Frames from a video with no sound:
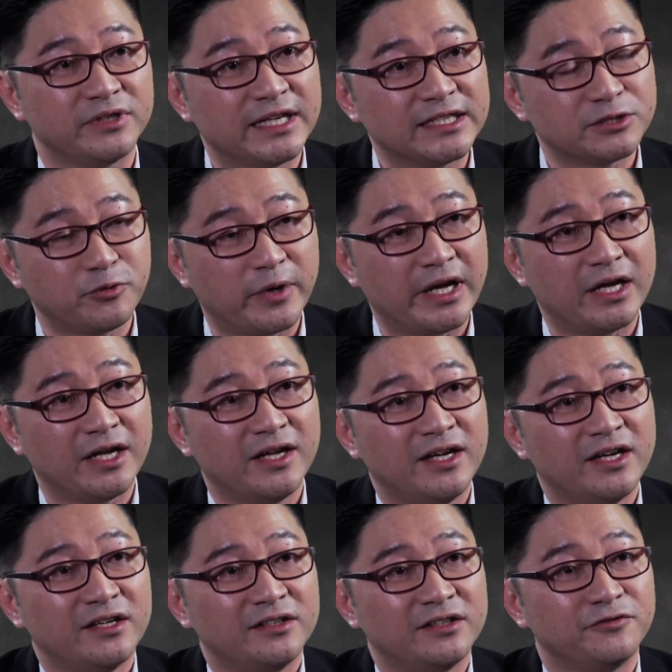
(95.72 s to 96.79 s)
That's where
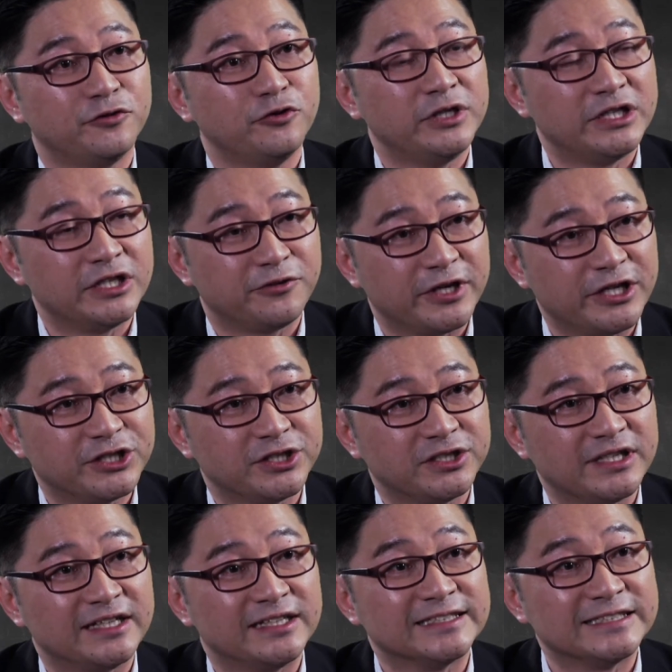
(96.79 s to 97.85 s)
the full integration
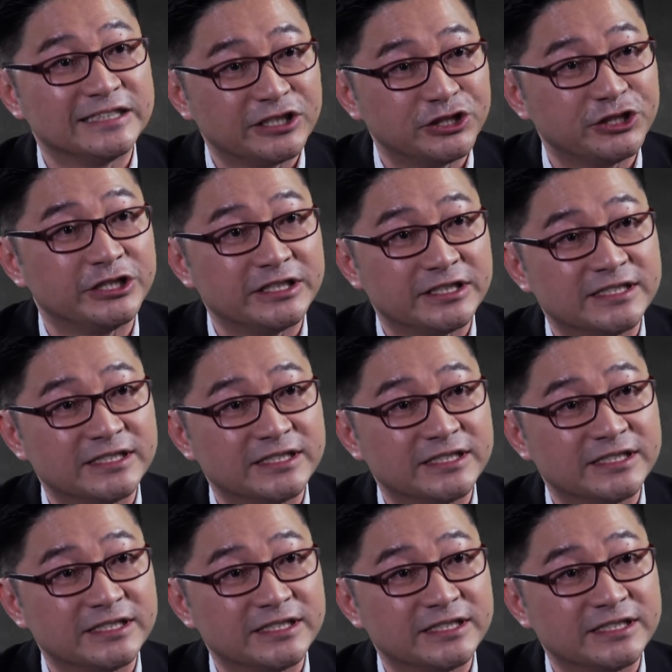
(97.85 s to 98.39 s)
and the synergy